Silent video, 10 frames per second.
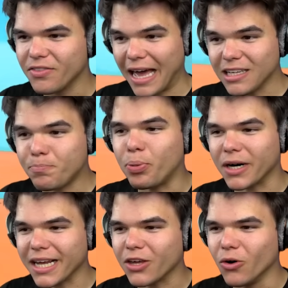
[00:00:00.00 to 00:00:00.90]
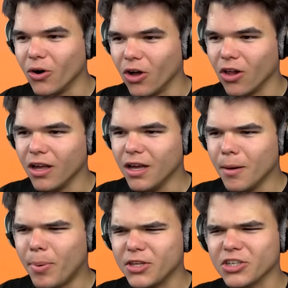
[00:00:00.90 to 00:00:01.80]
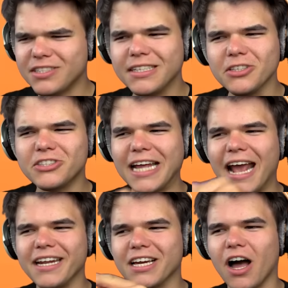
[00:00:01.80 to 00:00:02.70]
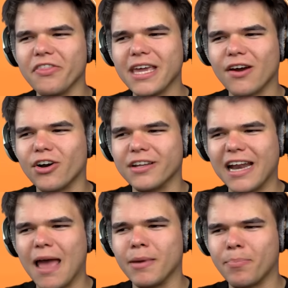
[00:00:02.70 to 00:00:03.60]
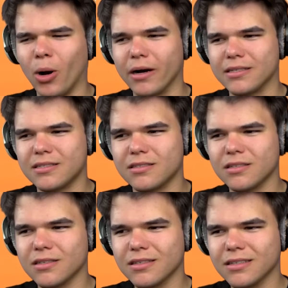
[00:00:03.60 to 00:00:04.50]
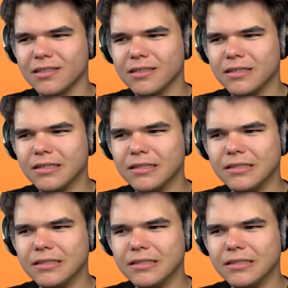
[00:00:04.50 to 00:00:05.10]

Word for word: That is pretty cool. But you're still standing on the aerodynamic parts. No.